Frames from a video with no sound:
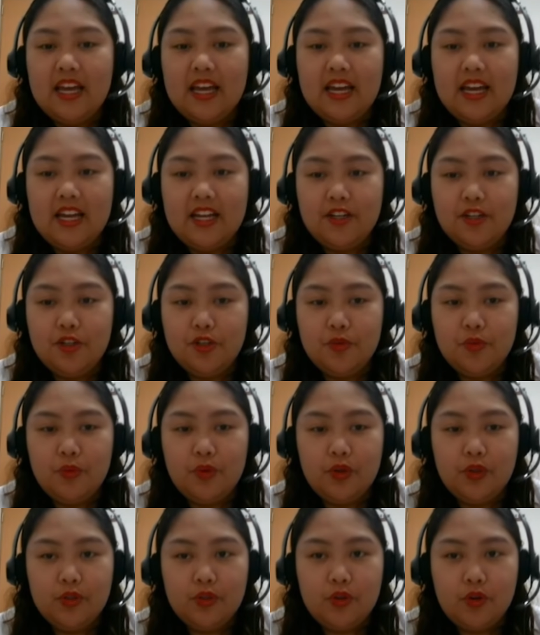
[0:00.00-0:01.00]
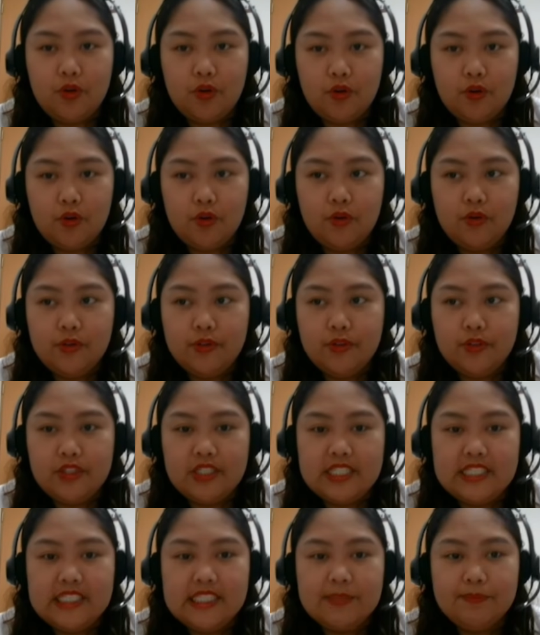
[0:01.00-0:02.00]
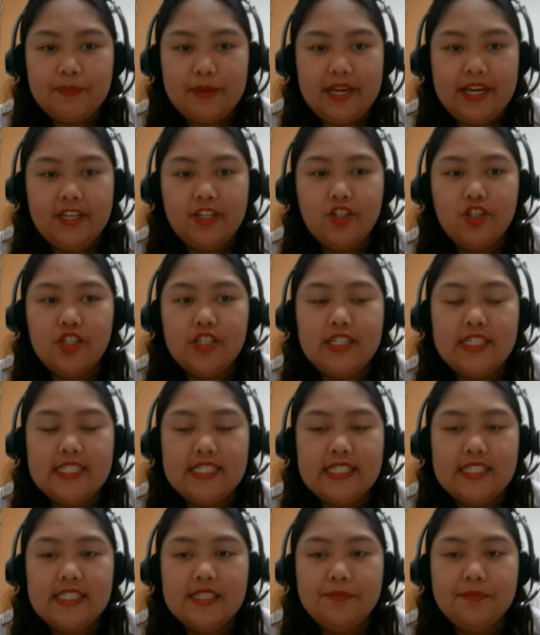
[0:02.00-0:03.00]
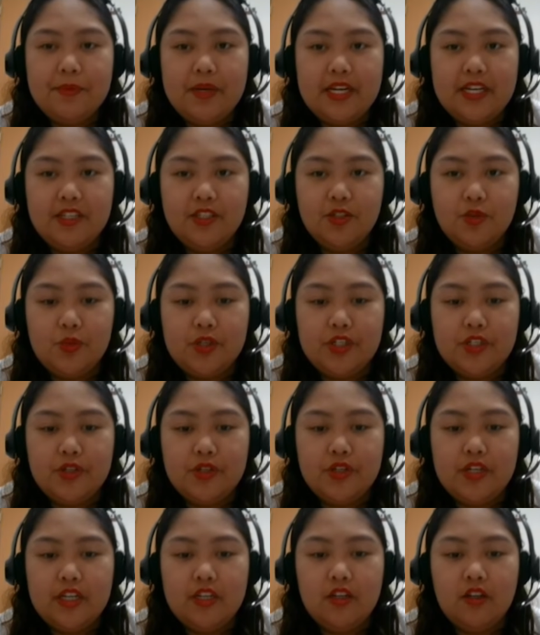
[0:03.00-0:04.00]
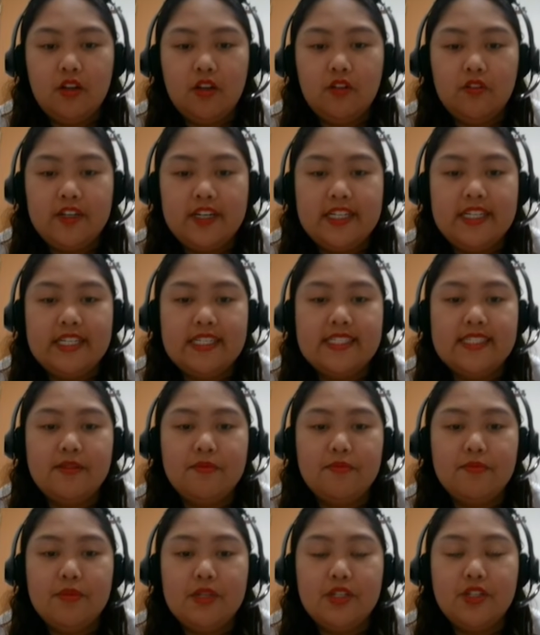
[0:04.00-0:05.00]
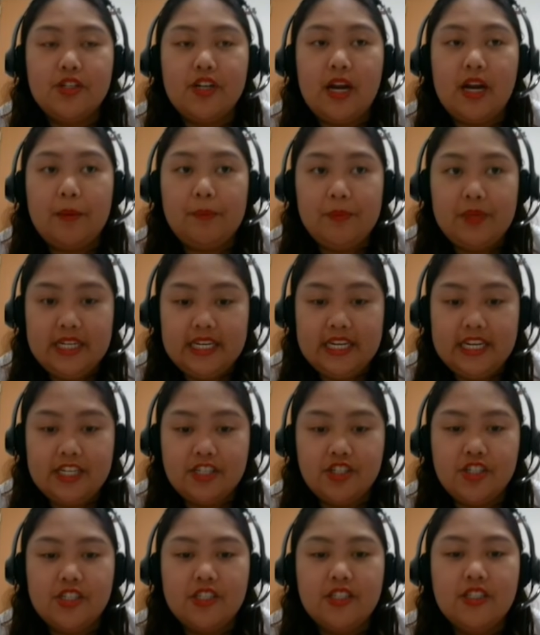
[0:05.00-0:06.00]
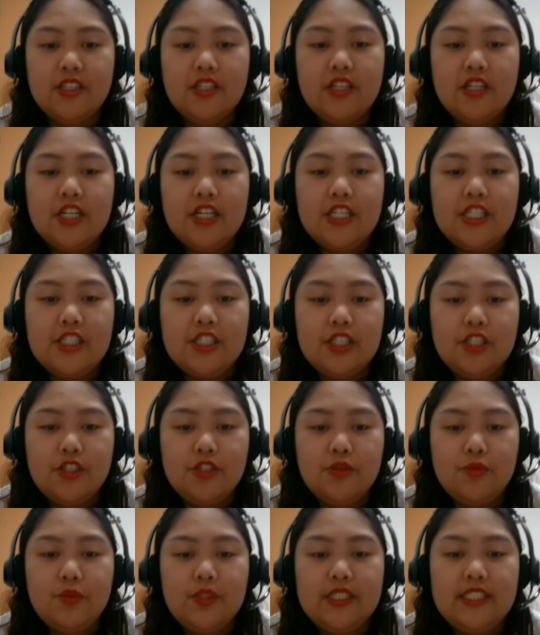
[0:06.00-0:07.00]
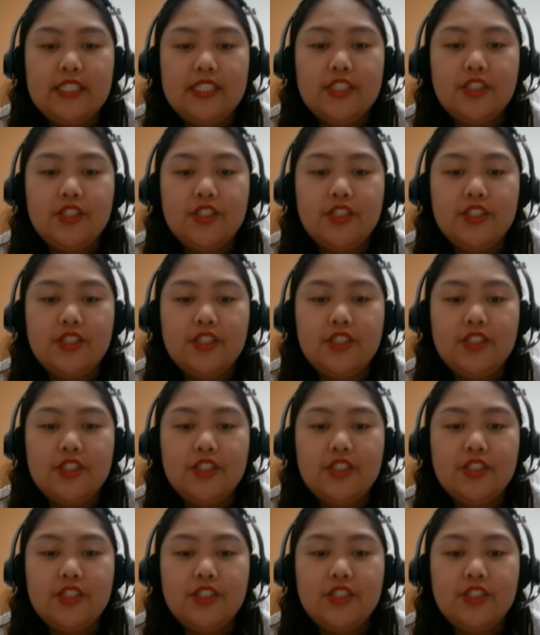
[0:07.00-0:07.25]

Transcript: And you will go to this page. This is the page where you can already submit your application. So you will need